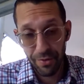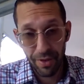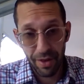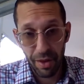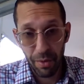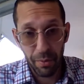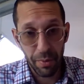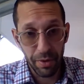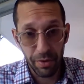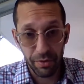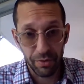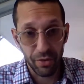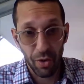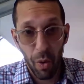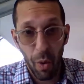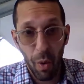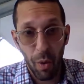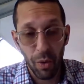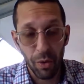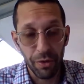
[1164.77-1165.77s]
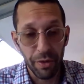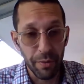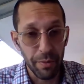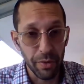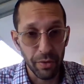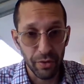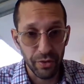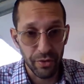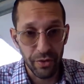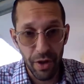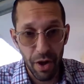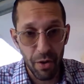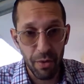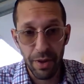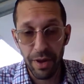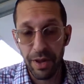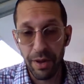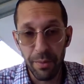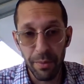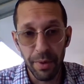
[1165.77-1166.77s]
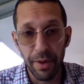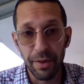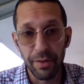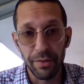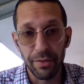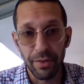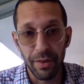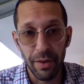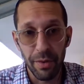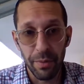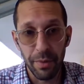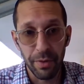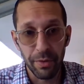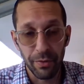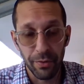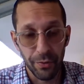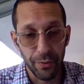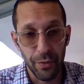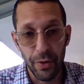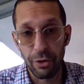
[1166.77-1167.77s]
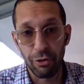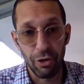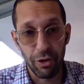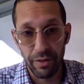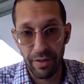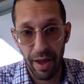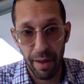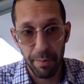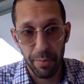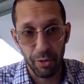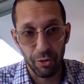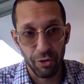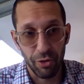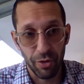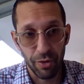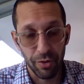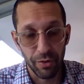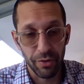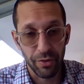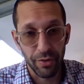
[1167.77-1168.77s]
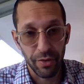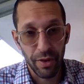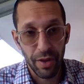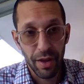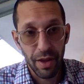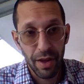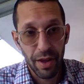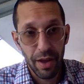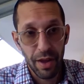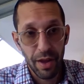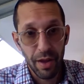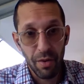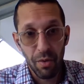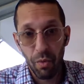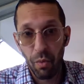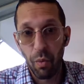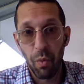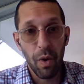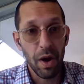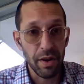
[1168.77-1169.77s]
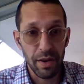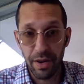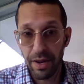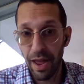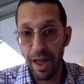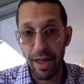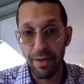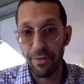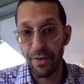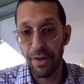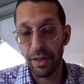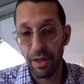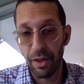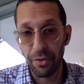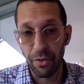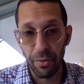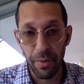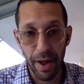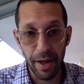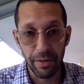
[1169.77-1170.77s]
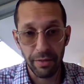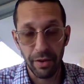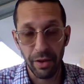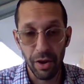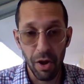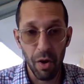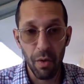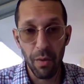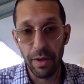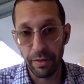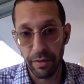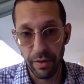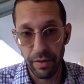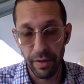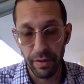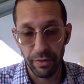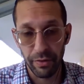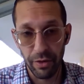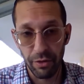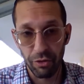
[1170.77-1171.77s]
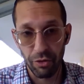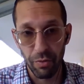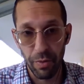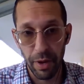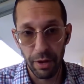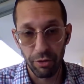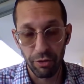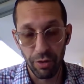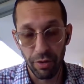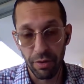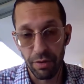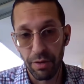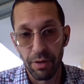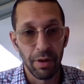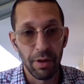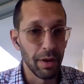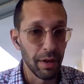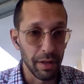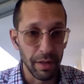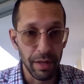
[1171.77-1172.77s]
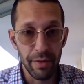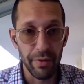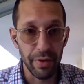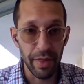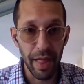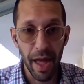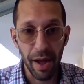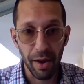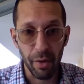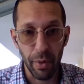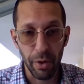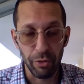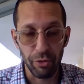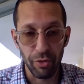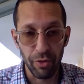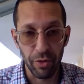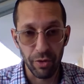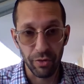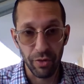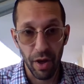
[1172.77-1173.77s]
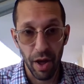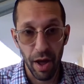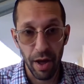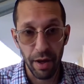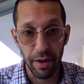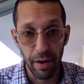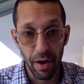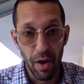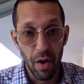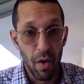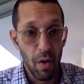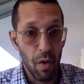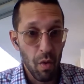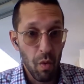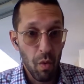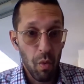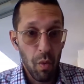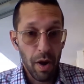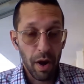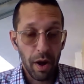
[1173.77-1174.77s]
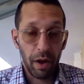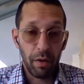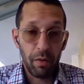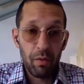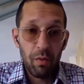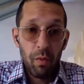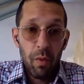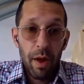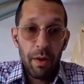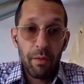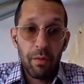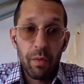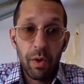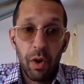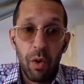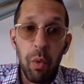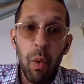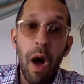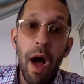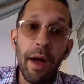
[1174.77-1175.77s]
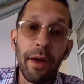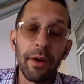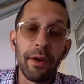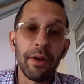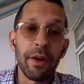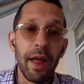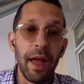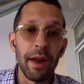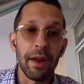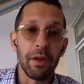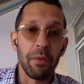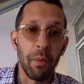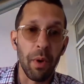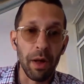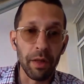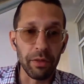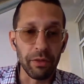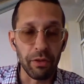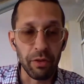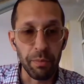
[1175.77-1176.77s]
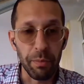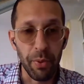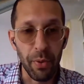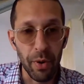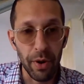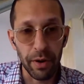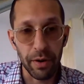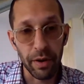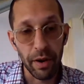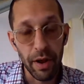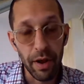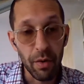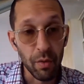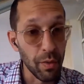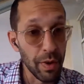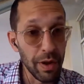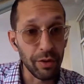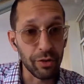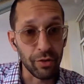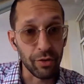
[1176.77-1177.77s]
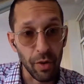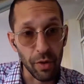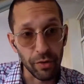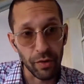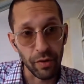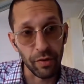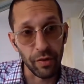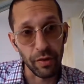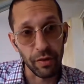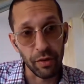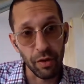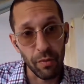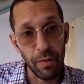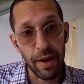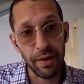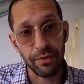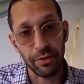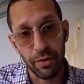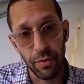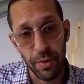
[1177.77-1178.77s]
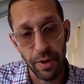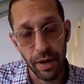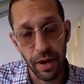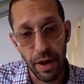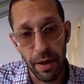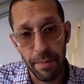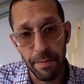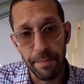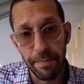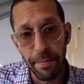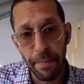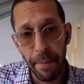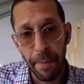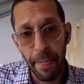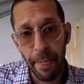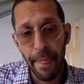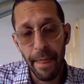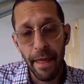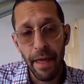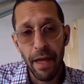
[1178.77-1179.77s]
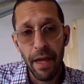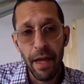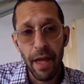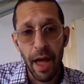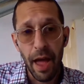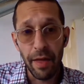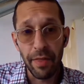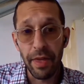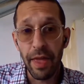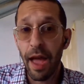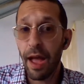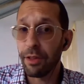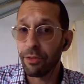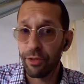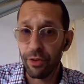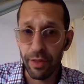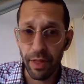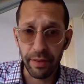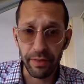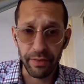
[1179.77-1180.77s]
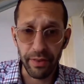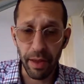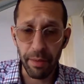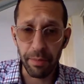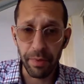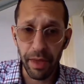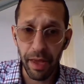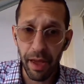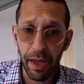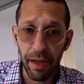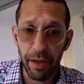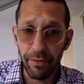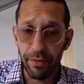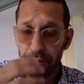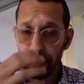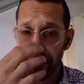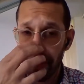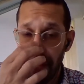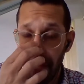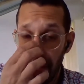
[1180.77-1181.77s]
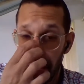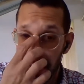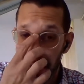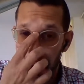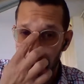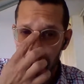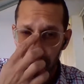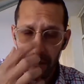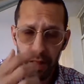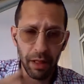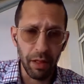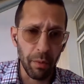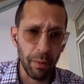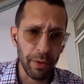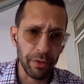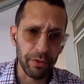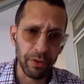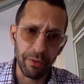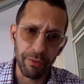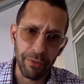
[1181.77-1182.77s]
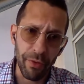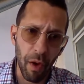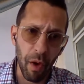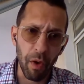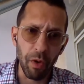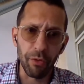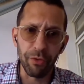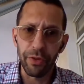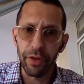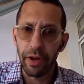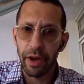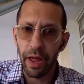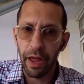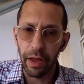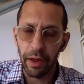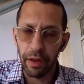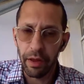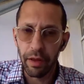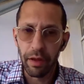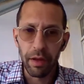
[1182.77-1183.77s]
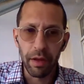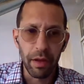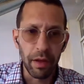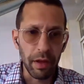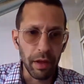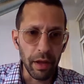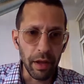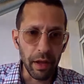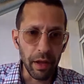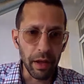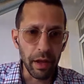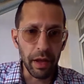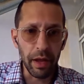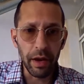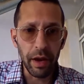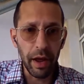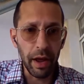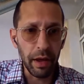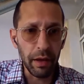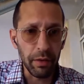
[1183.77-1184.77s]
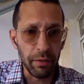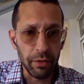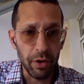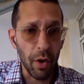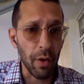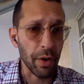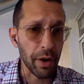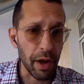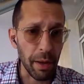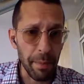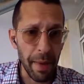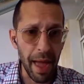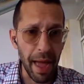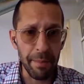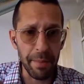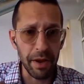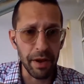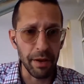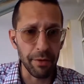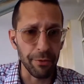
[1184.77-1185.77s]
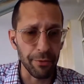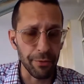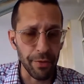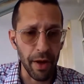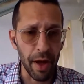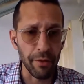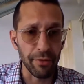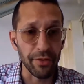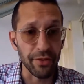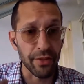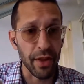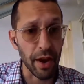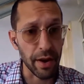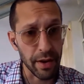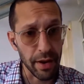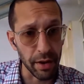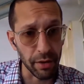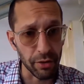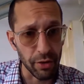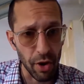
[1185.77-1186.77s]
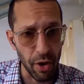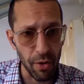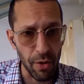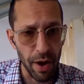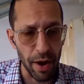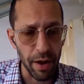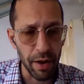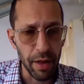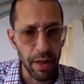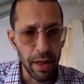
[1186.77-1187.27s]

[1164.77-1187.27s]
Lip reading: It was cold, it was snowy, it was frigid temperatures. What gave Hillel the right to go into this situation? Leaving that question aside, what required anyone to put resources into rescuing him? And the answer that some give is that Hillel was involved in a Torah commandment of studying Torah.